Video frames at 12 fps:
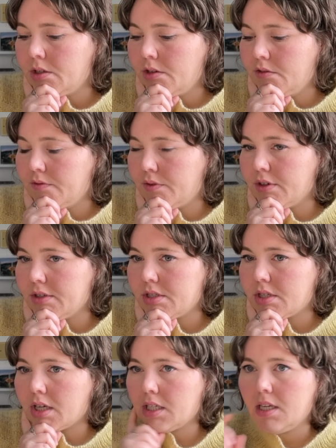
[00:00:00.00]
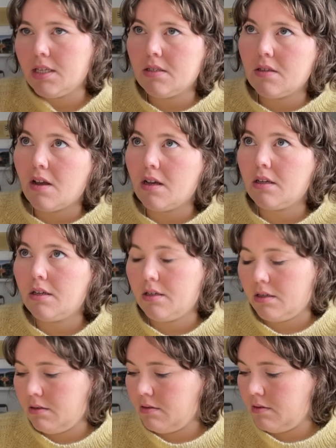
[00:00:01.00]
for a stockinette
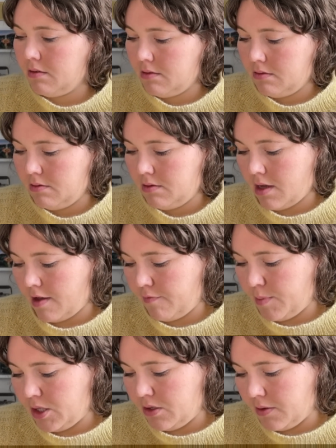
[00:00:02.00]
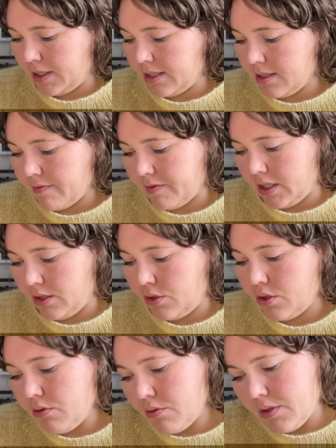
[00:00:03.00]
sock, I've been doing
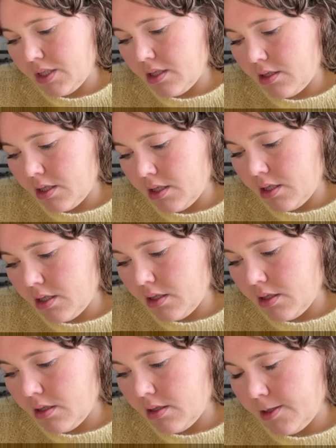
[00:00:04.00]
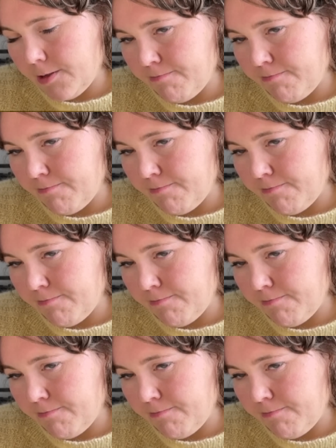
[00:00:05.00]
72 stitches.